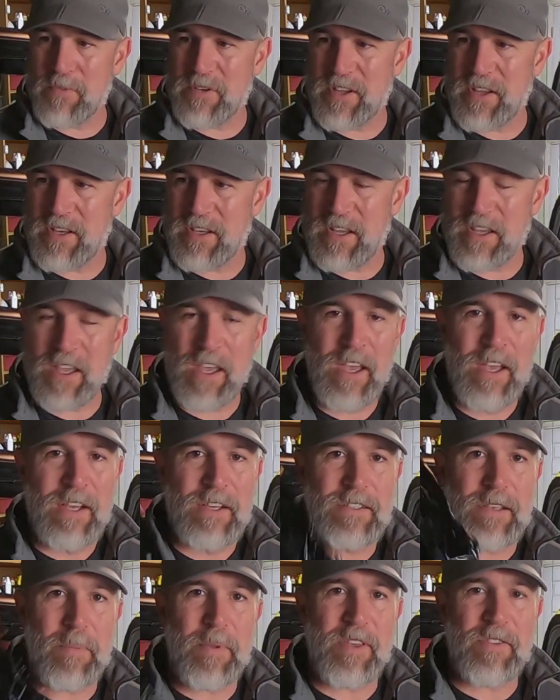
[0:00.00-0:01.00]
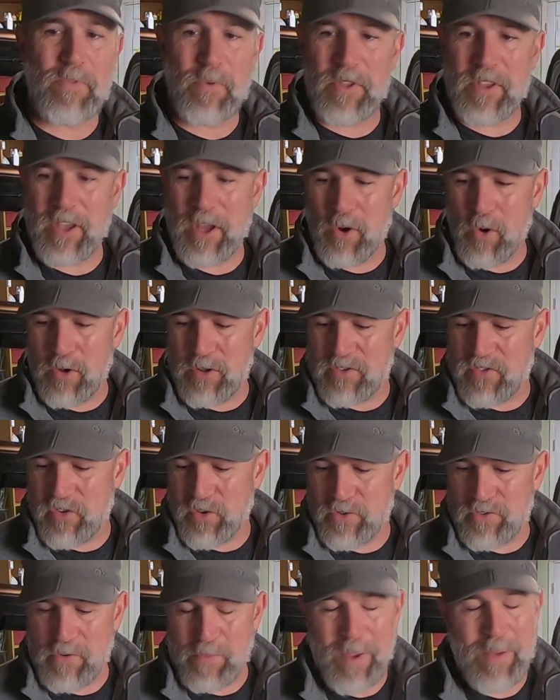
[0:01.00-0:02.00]
tinting. Some of these really get old
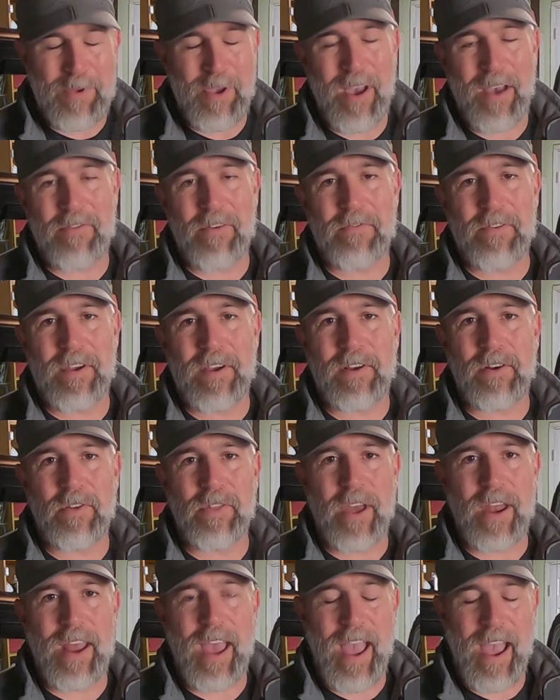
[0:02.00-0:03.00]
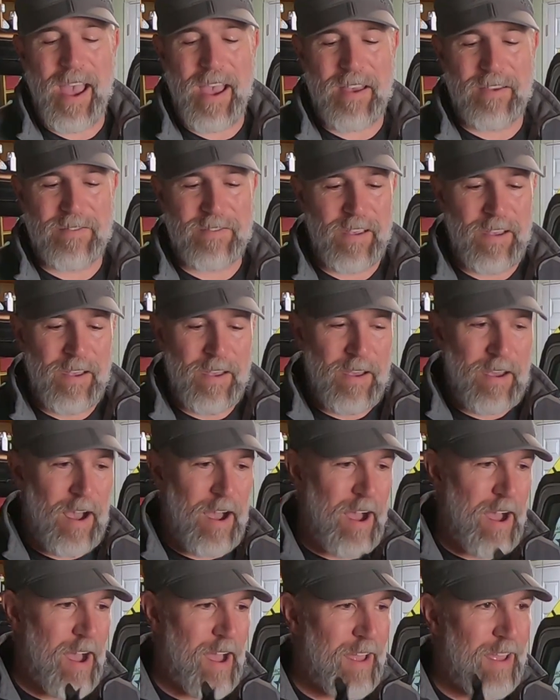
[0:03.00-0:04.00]
too, so maybe you have a vehicle that has
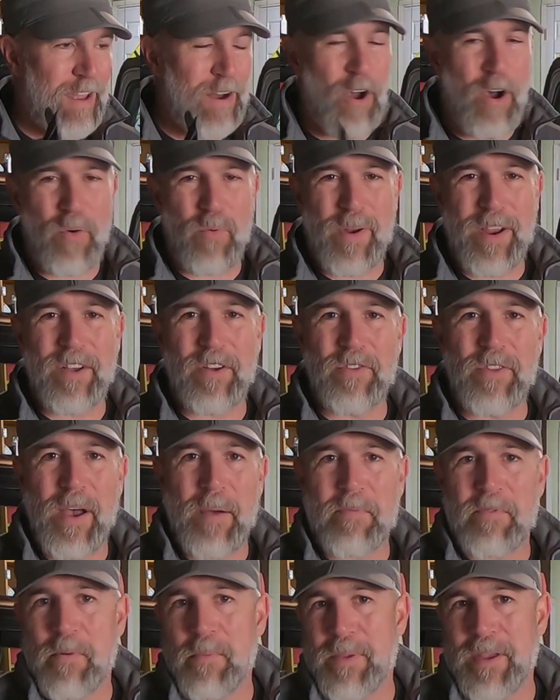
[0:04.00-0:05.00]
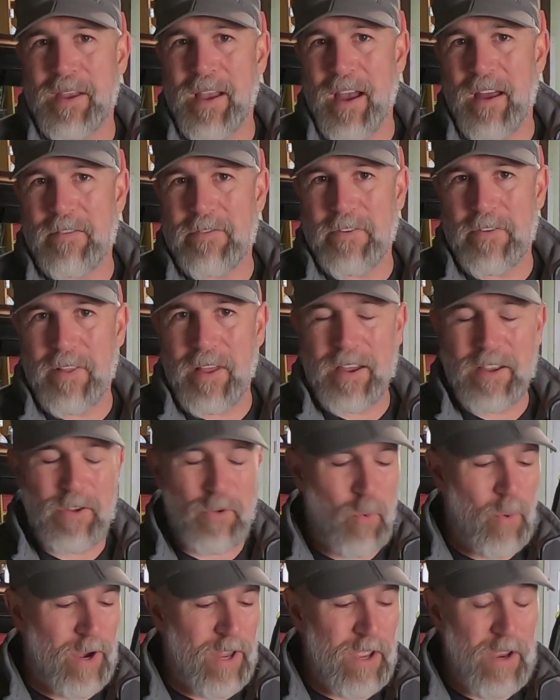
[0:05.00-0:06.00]
it all wrinkled up from being on for like
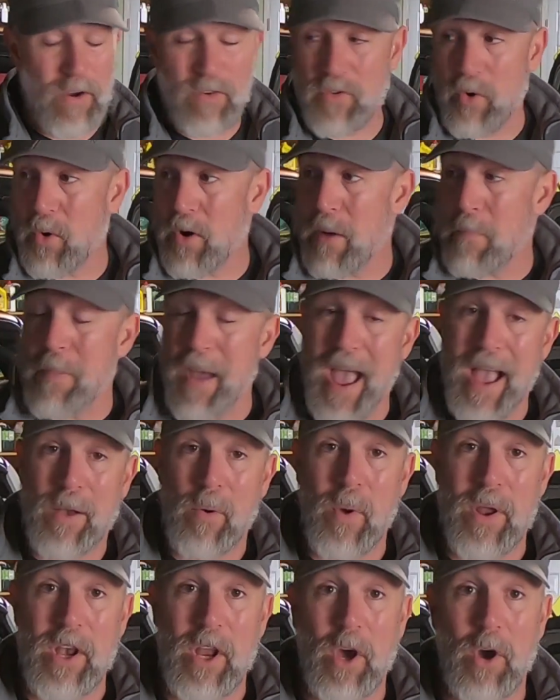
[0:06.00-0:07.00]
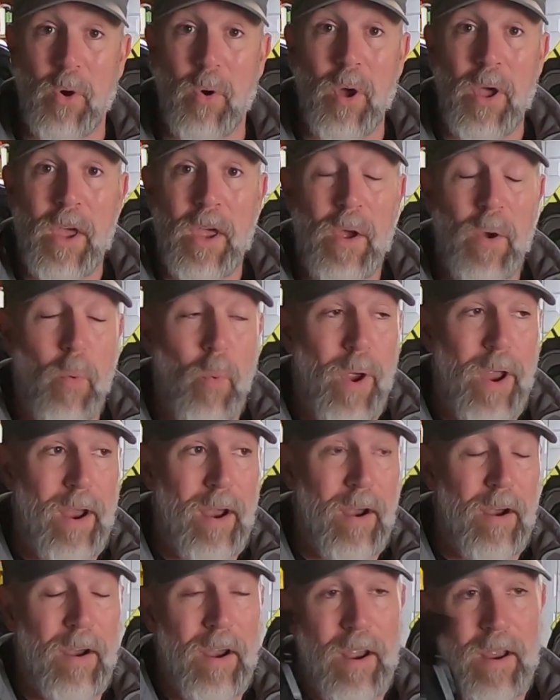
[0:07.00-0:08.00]
20 years, or a back window
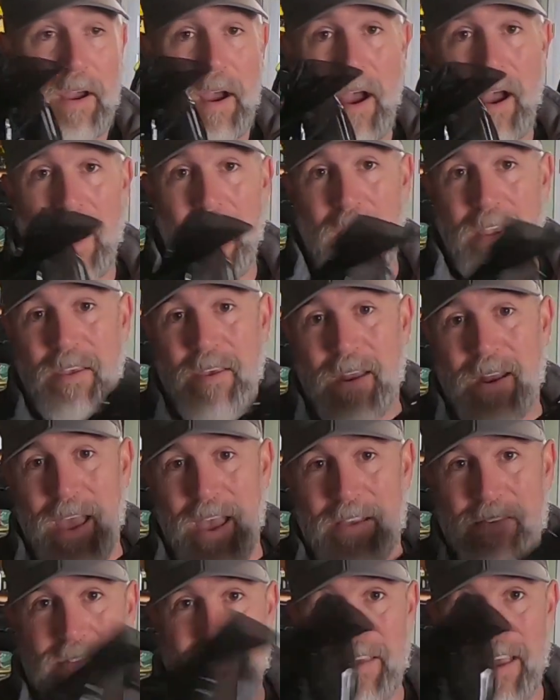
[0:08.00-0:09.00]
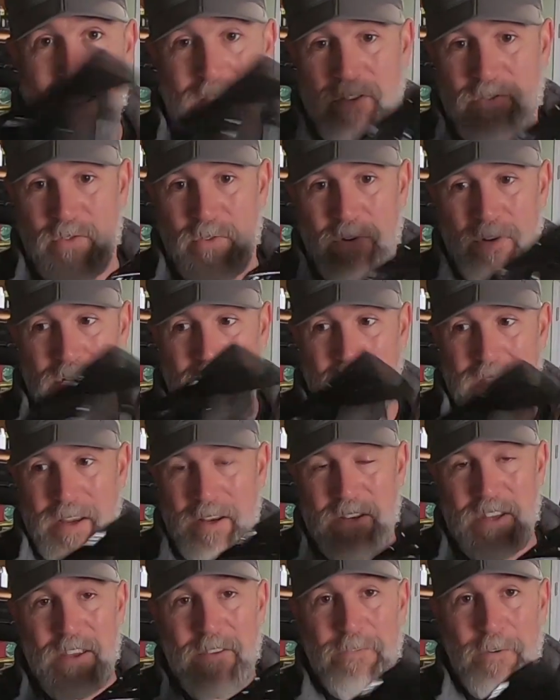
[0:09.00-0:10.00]
where it has the actual
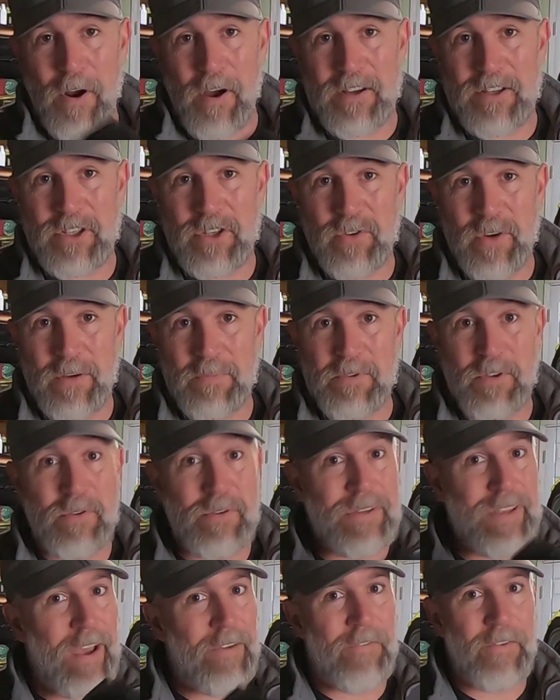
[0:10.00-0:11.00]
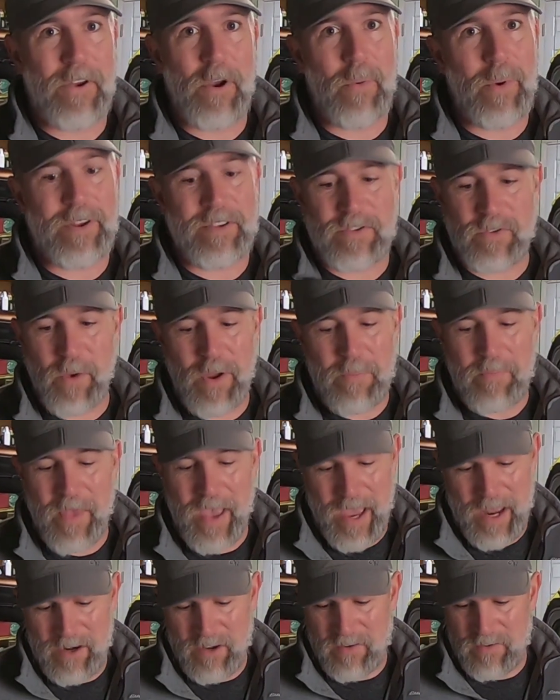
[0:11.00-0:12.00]
like defrost strips, you definitely don't want to scrape
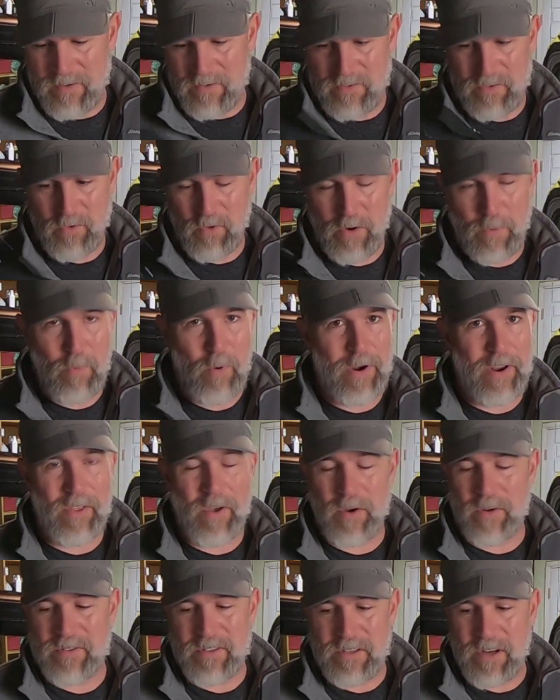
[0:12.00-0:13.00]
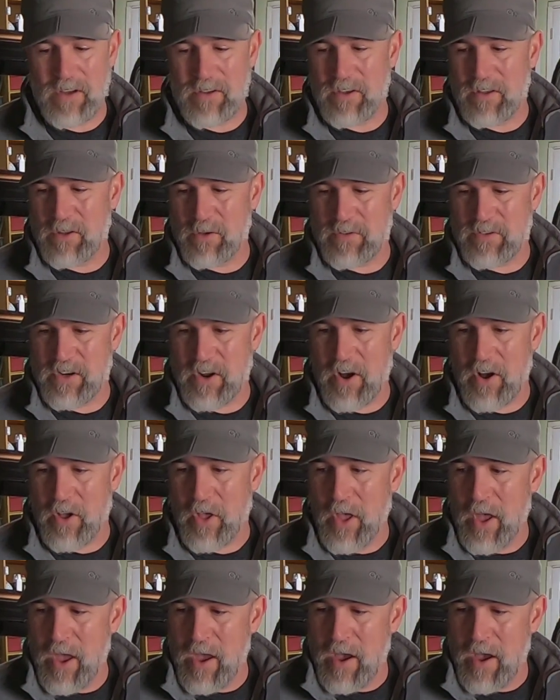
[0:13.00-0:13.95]
that, because you screw up one of those, you lose it all.